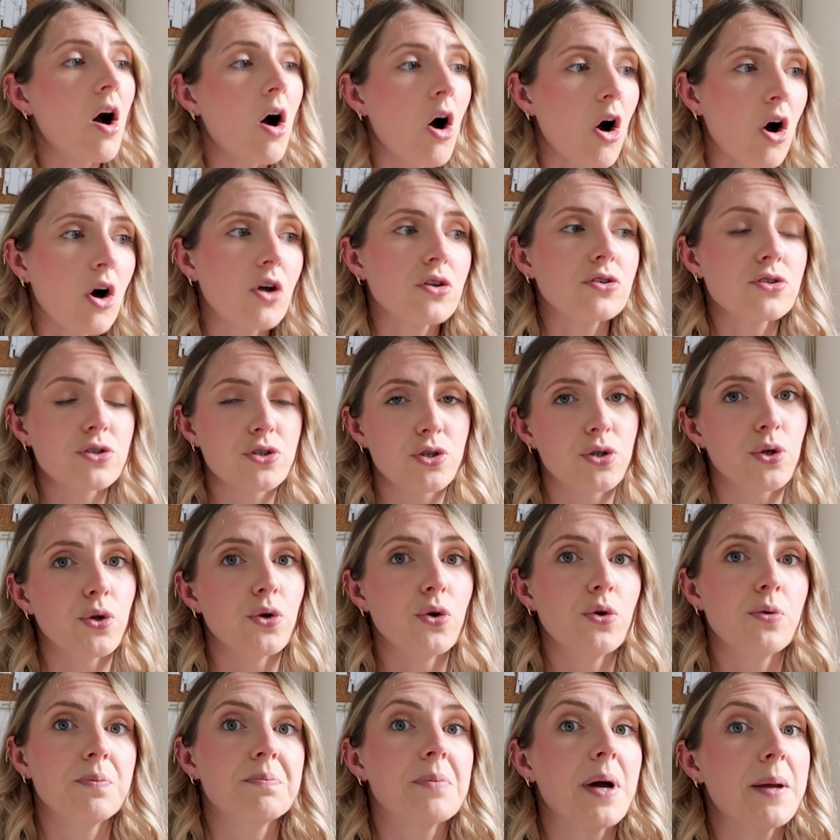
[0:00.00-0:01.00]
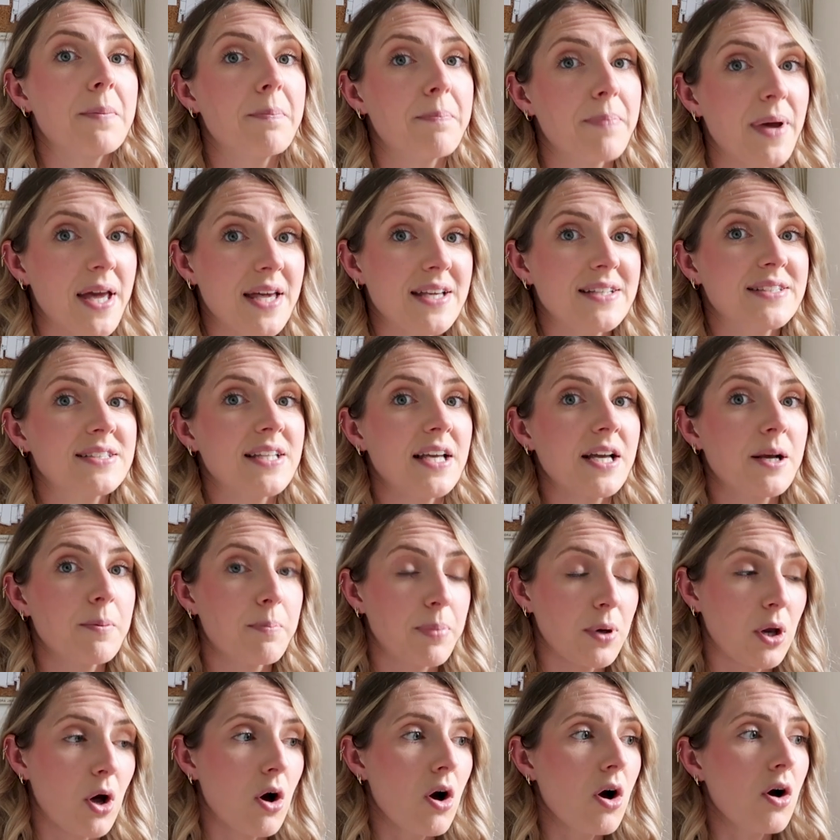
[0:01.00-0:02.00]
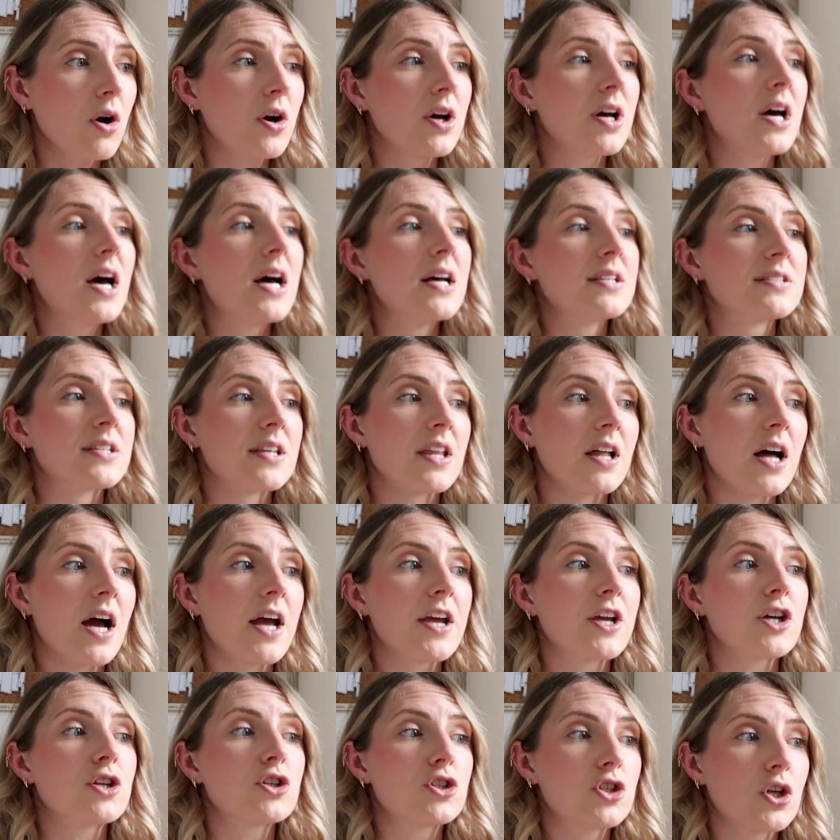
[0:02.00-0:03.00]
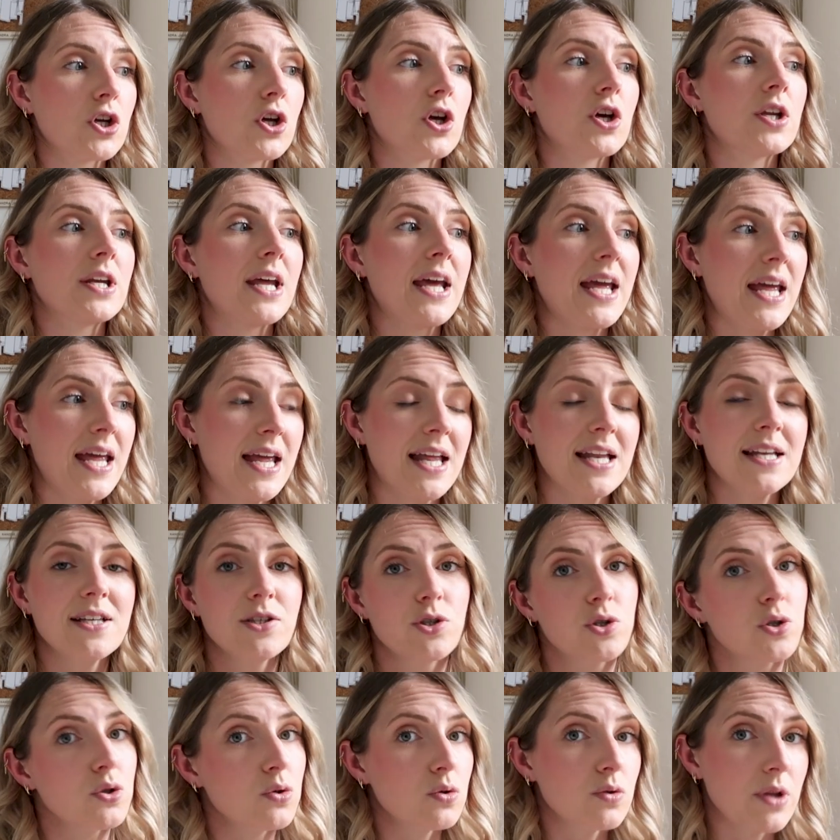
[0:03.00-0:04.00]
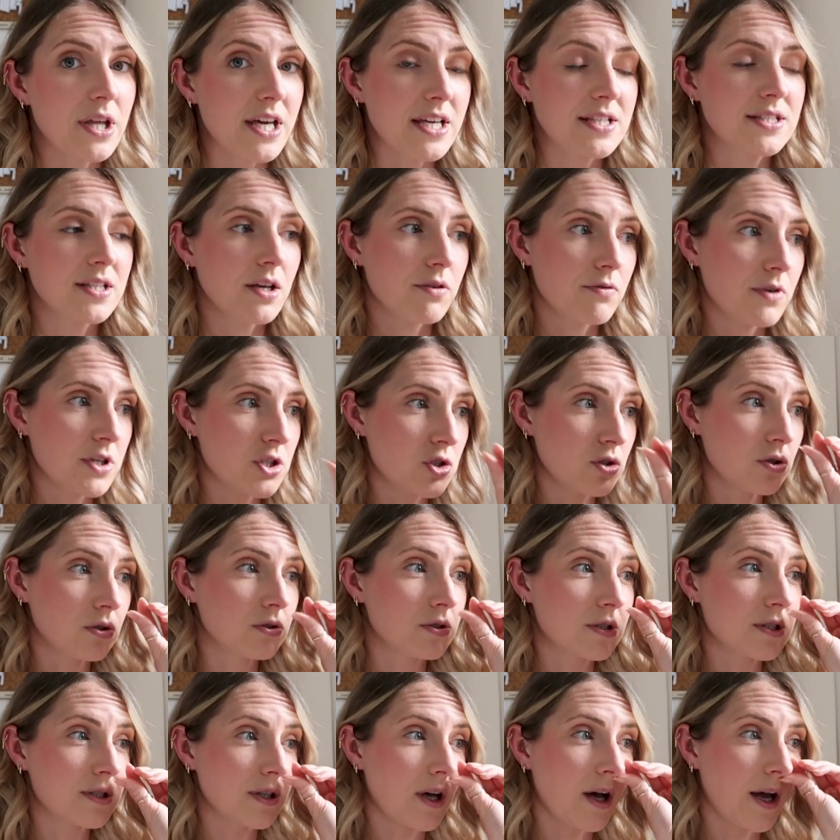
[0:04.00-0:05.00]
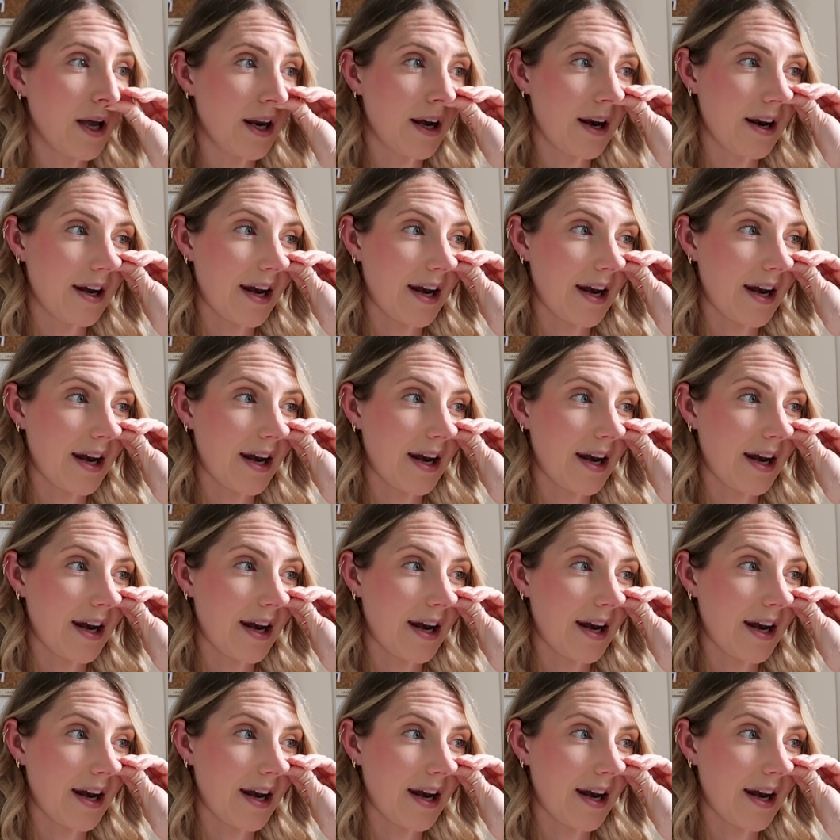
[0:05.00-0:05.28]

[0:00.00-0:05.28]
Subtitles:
onto my basic block so that I can turn it into this original design.